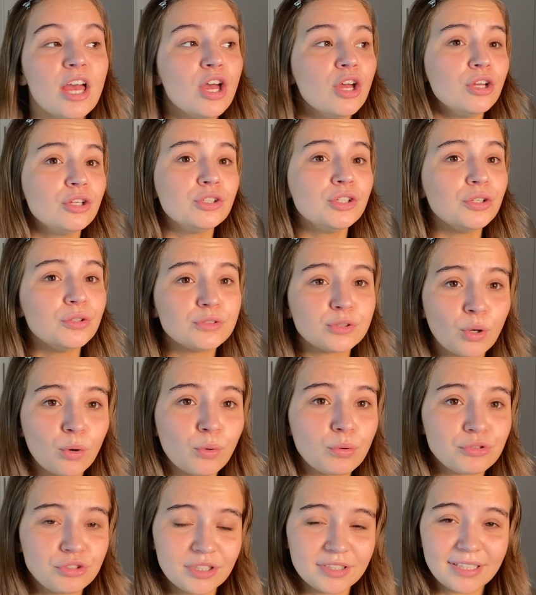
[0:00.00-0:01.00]
yous
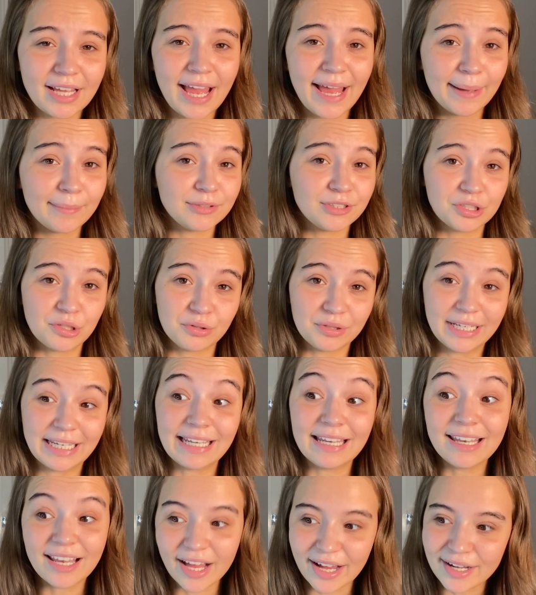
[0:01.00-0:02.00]
all just absolutely
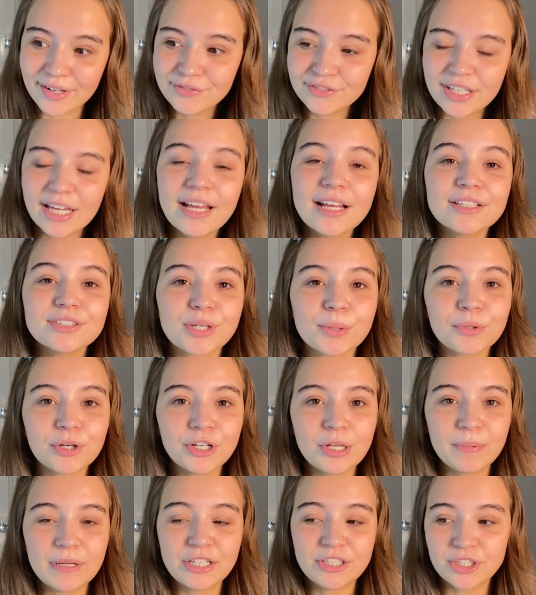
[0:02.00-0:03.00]
loved. So I'm going
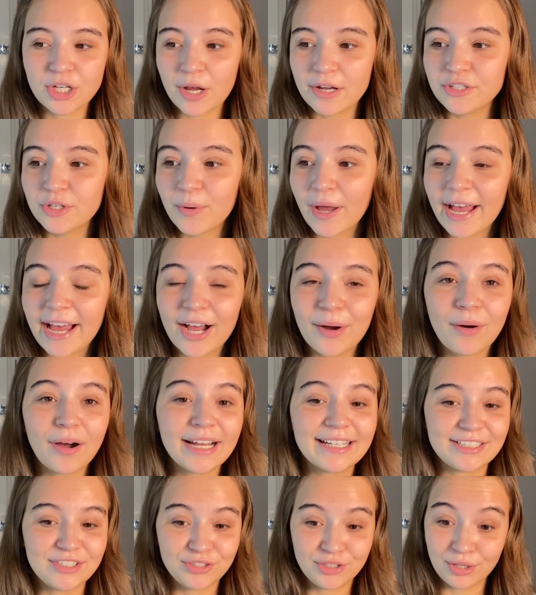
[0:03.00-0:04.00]
to be showing you how
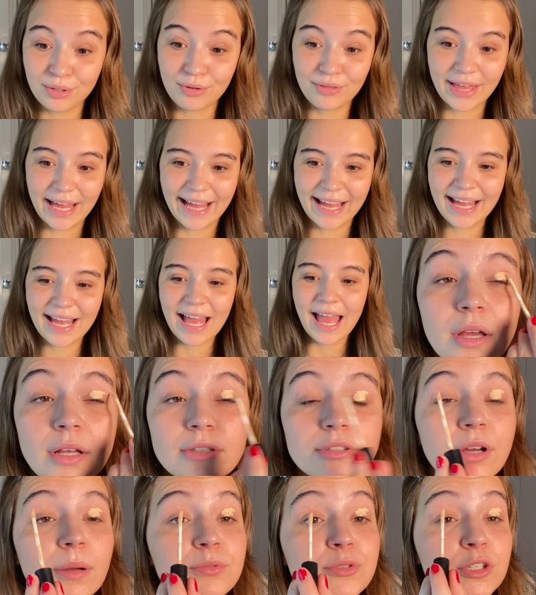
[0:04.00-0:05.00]
I do that.
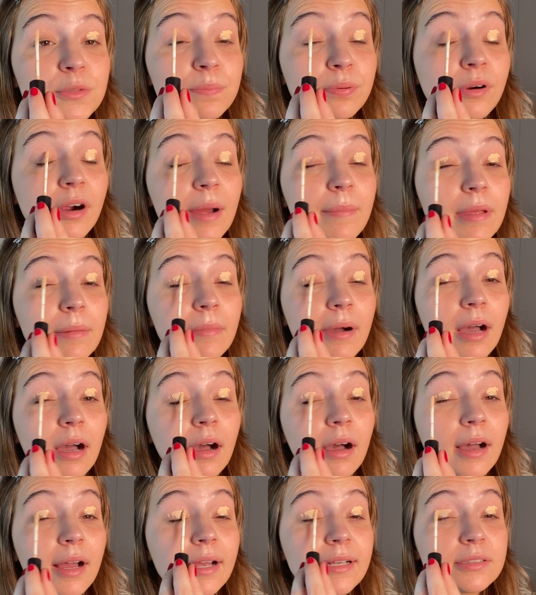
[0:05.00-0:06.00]
So I'm just priming my
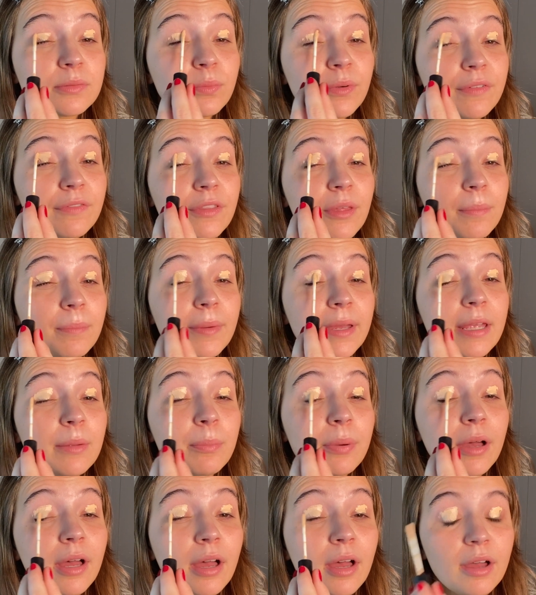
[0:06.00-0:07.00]
eyes with the Be
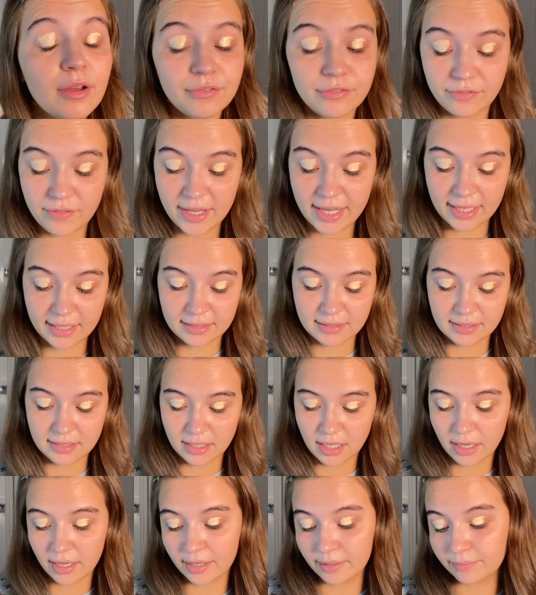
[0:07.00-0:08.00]
Perfect
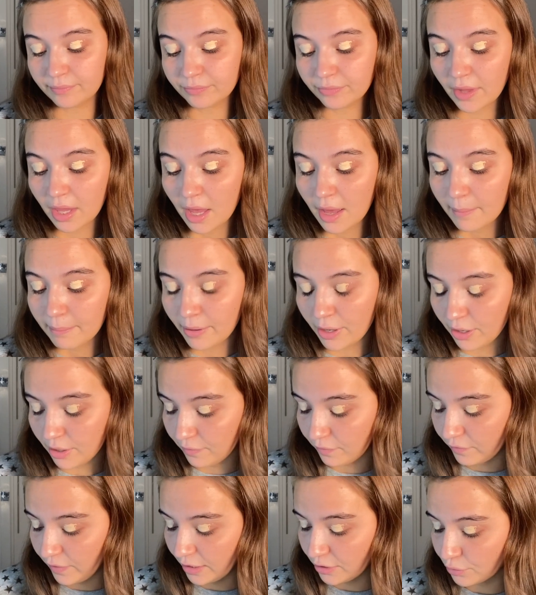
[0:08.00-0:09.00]

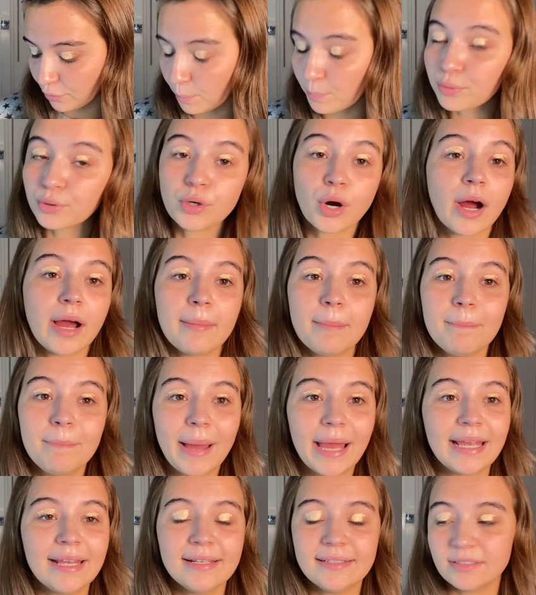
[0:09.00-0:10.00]
Perfect Prime
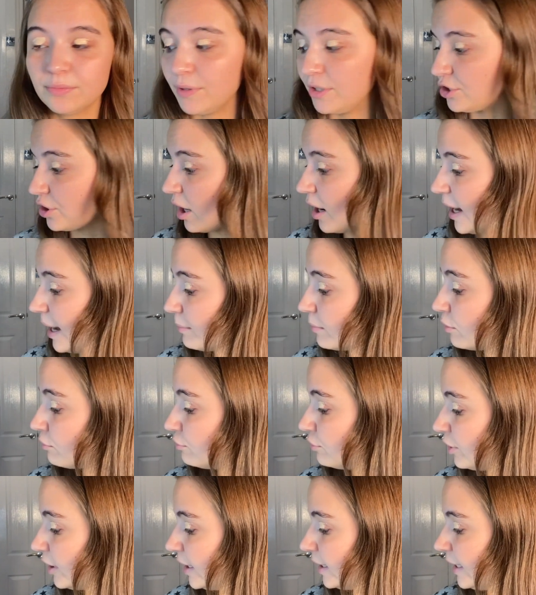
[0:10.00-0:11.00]
Base, which I am
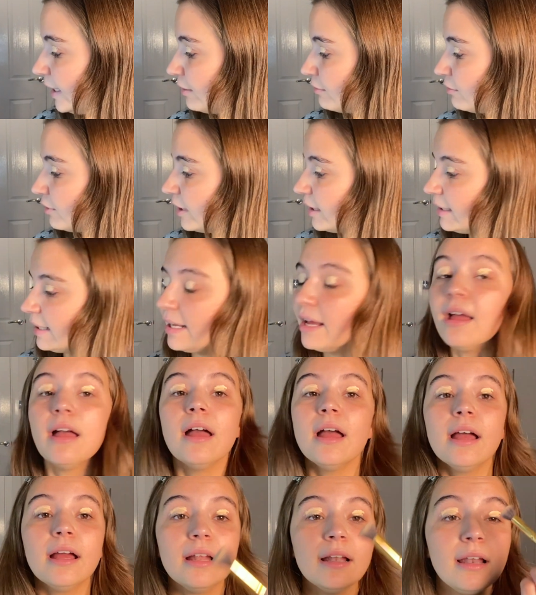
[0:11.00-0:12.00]
really
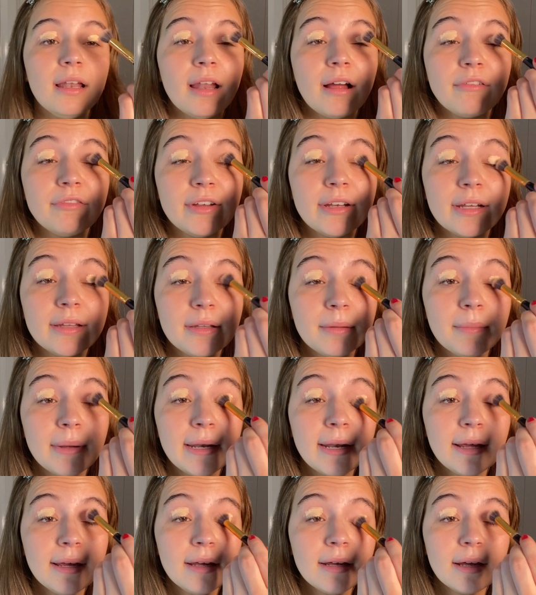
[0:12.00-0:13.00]
loving at the
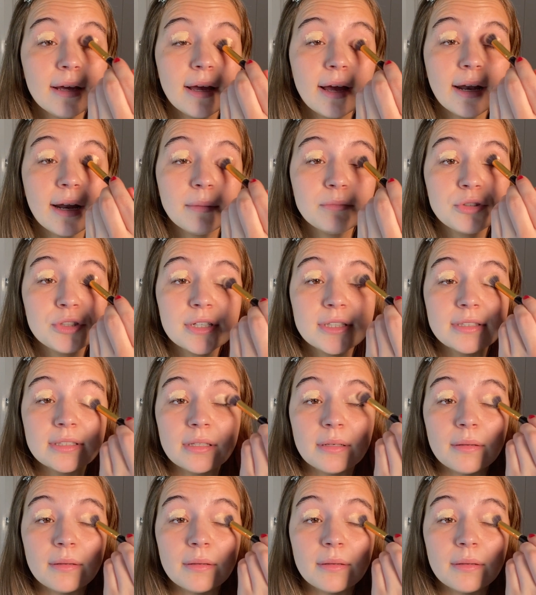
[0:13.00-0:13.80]
minute. And I'm just